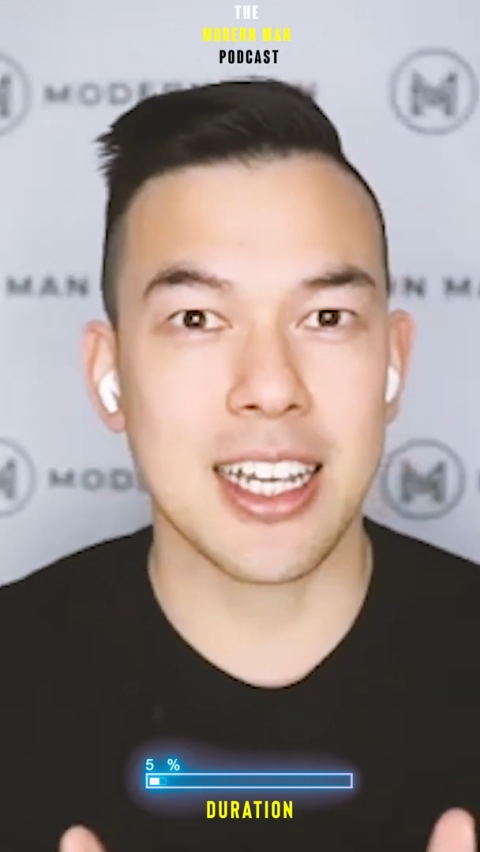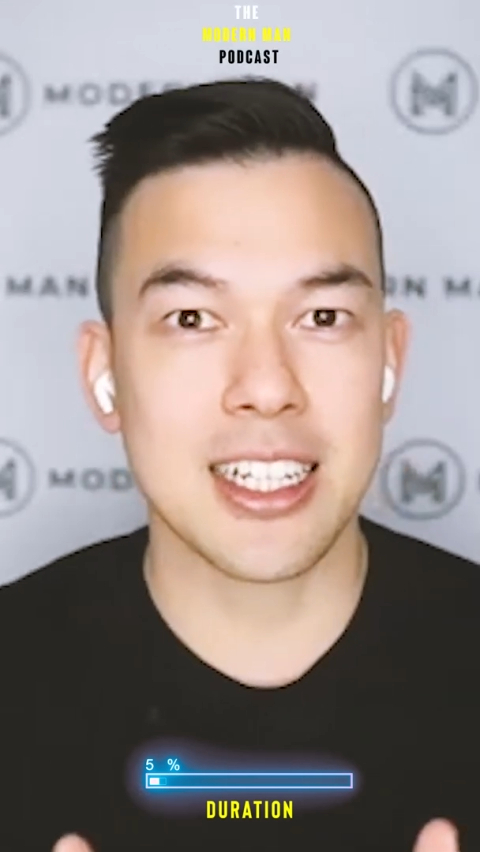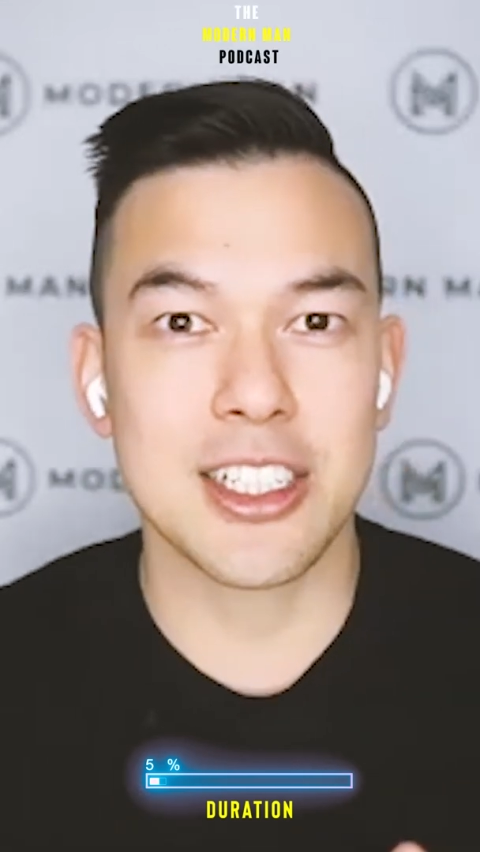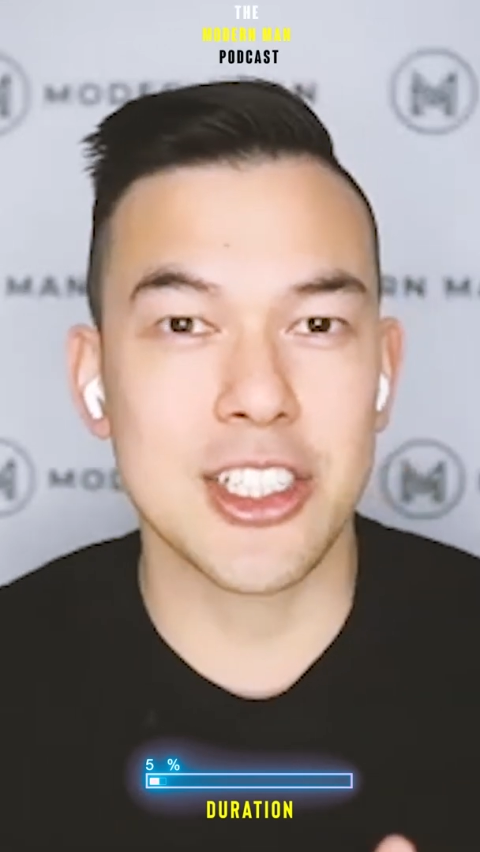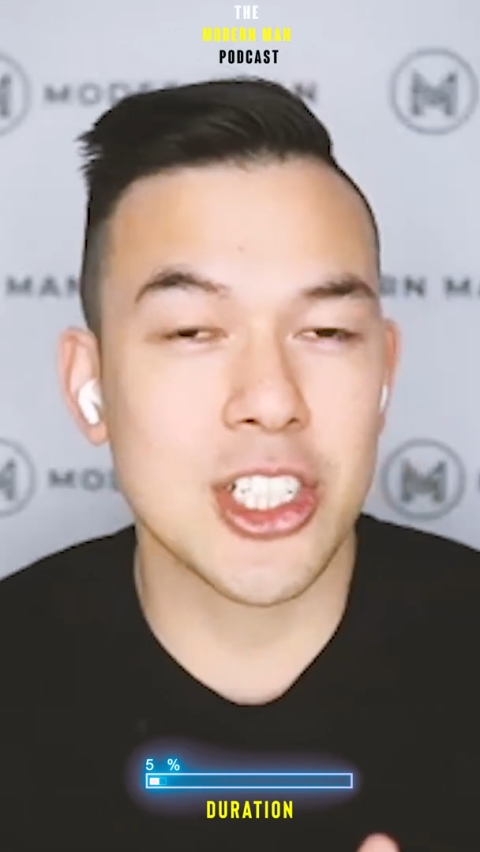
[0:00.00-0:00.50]

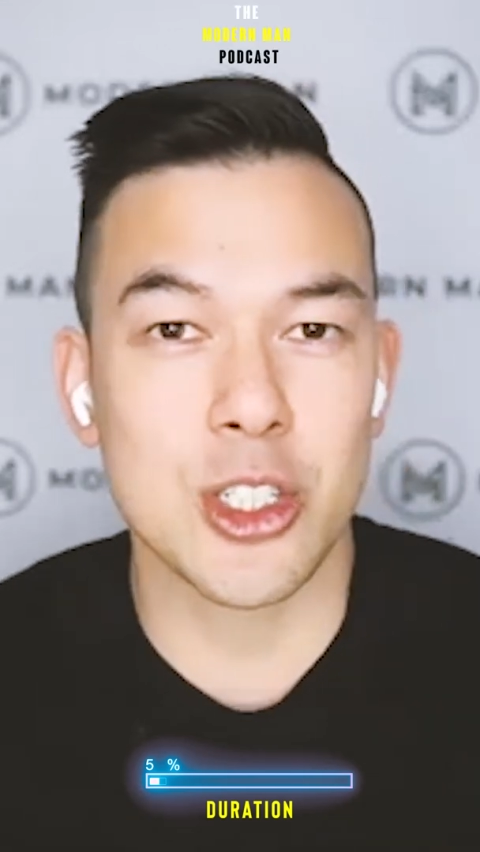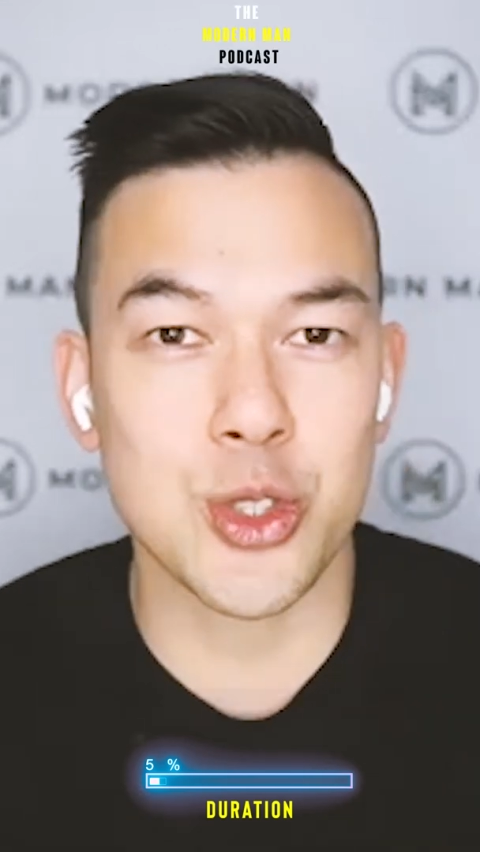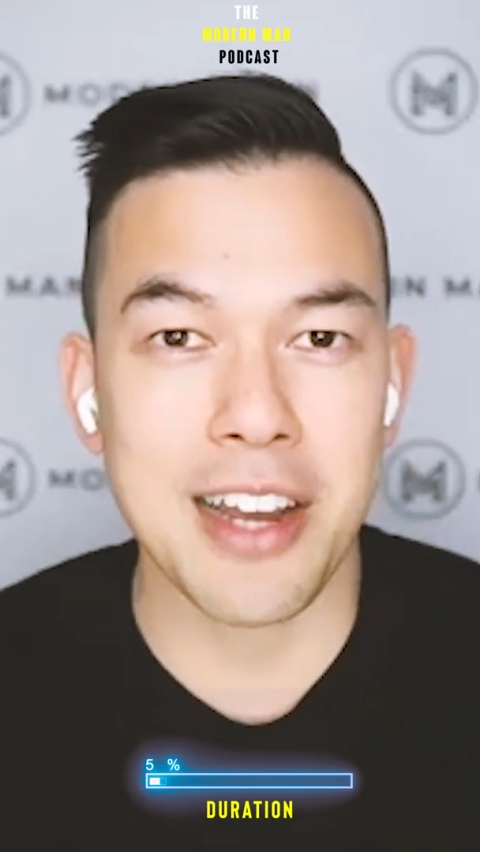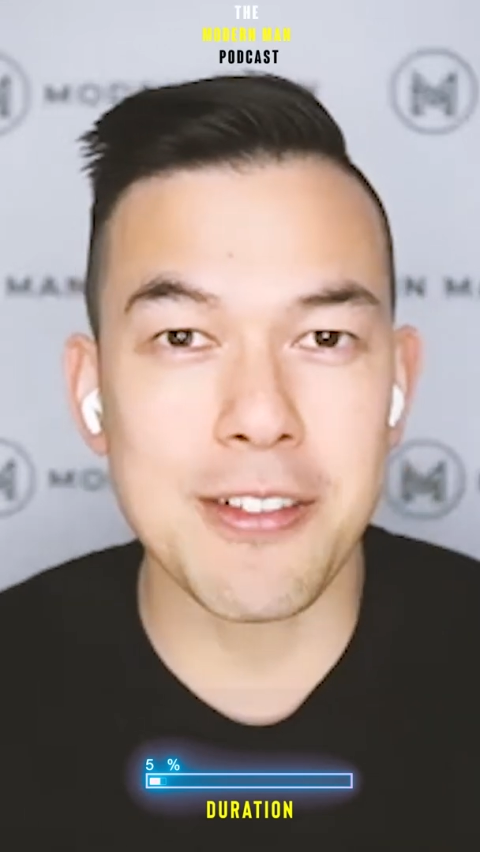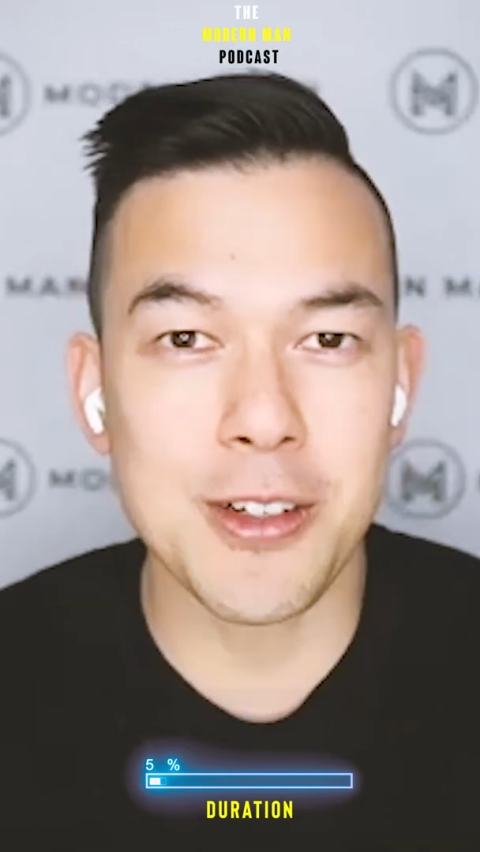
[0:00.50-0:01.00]
she could
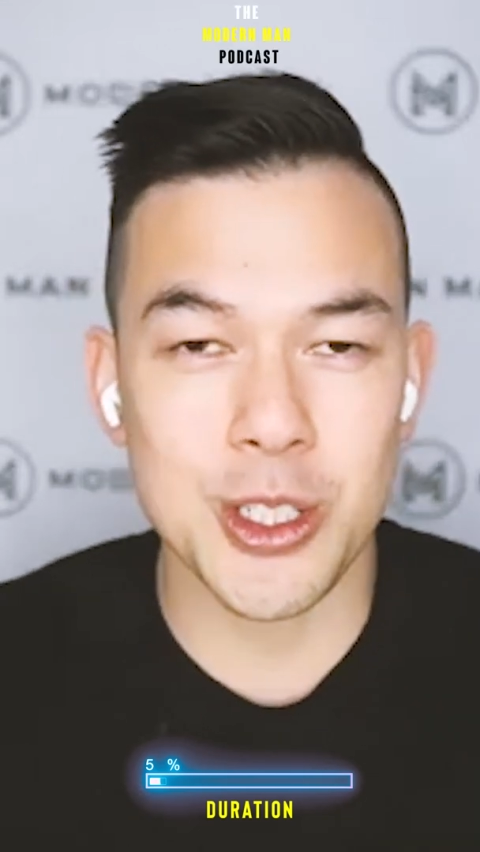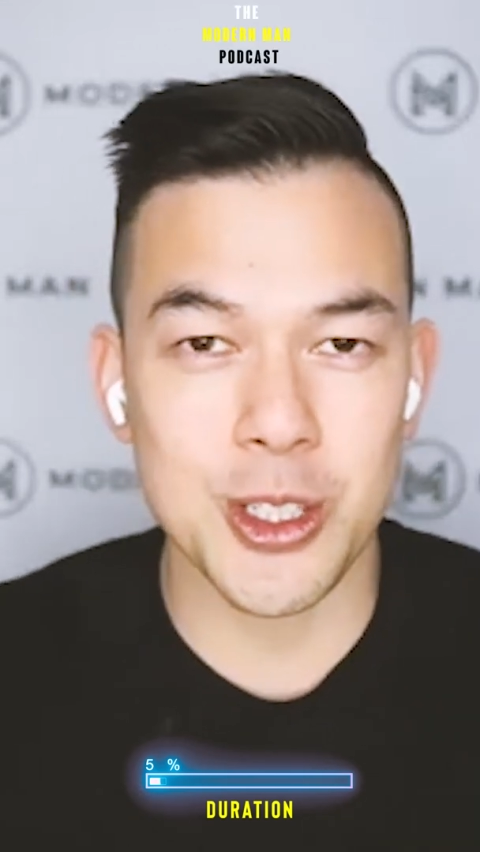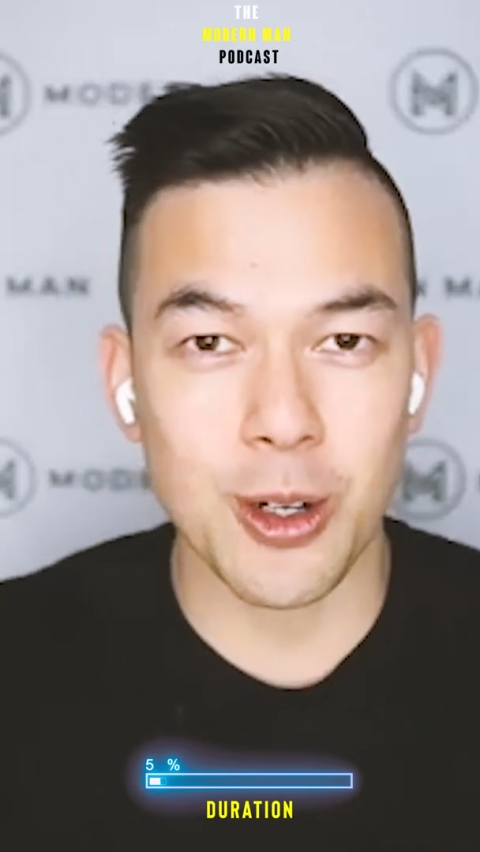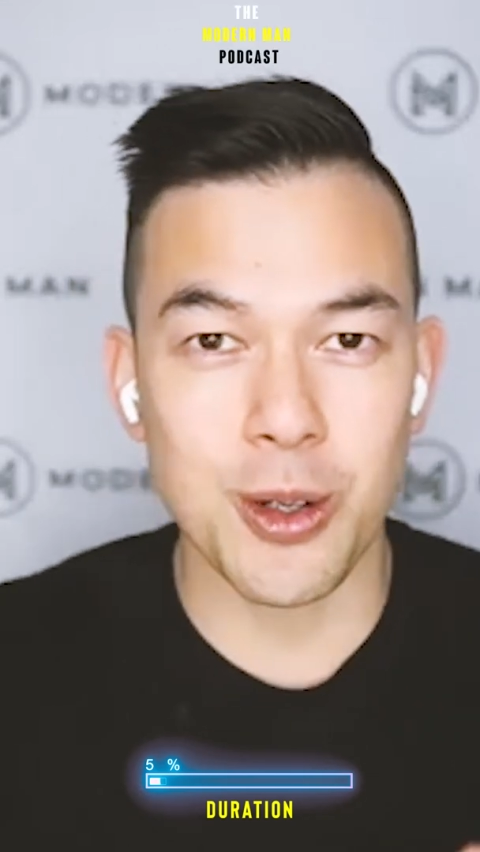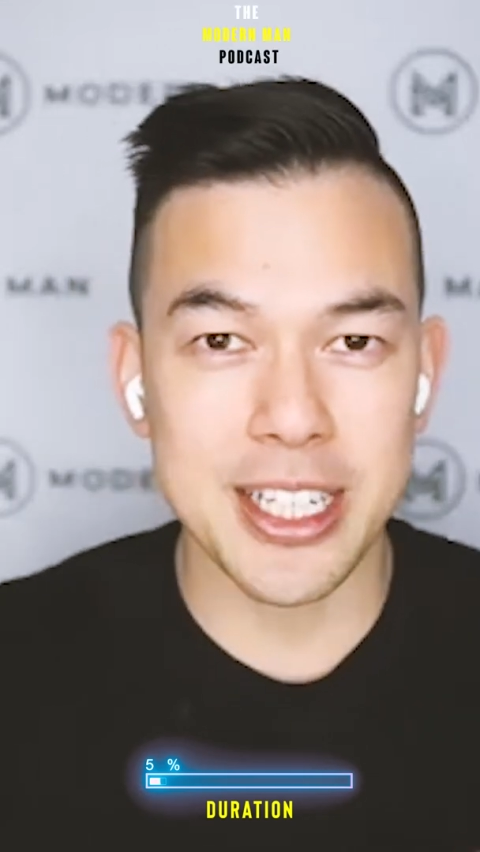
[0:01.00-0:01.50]
travel to
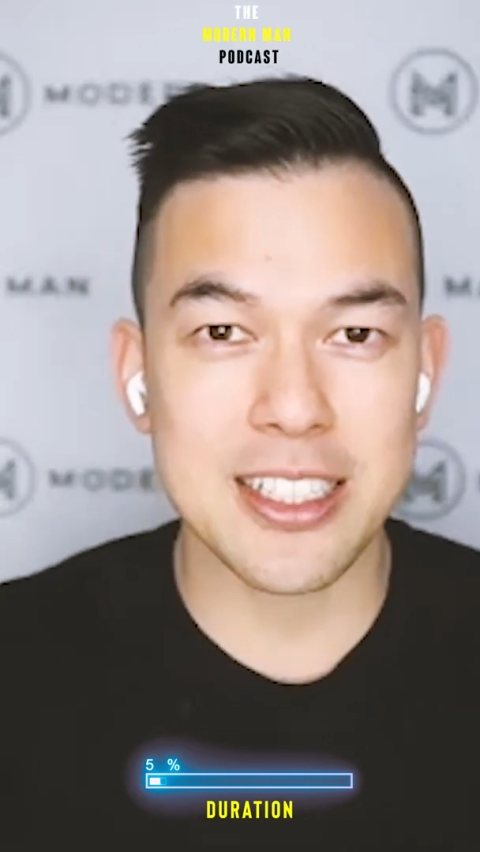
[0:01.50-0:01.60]
all these